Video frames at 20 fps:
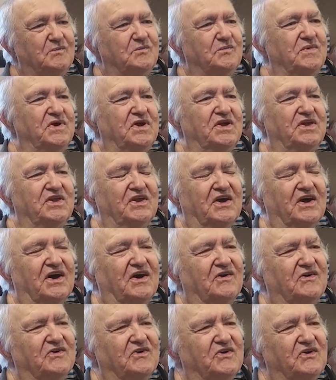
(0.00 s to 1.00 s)
mean
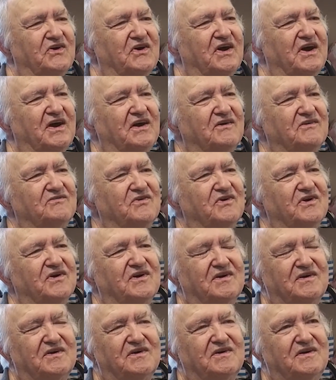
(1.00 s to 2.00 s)
now you have
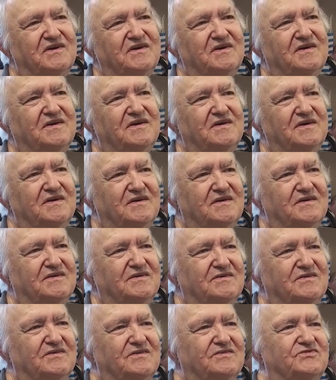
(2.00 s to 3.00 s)
uh,
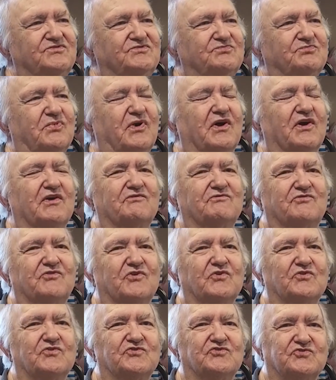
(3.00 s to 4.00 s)

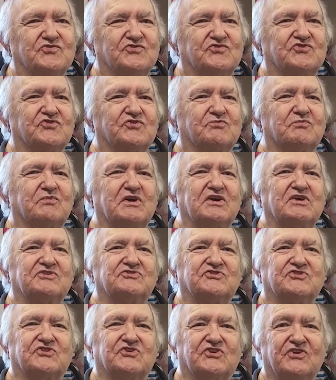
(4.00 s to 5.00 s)
smartphones which are
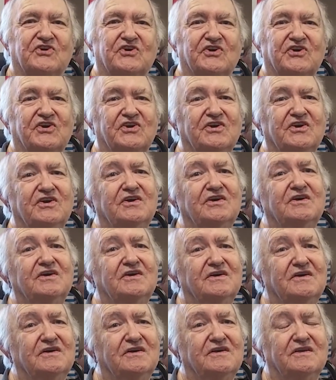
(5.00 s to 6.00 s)
basically
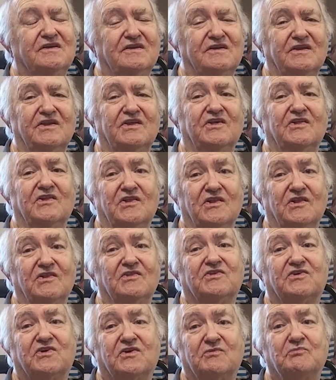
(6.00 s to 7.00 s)
little
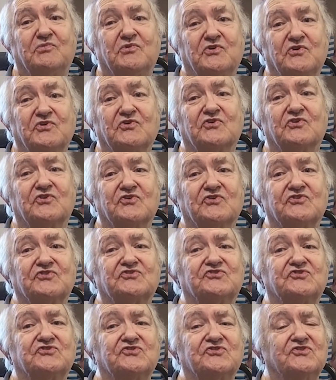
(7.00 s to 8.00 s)

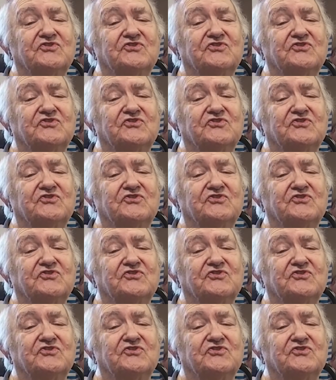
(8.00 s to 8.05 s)
computers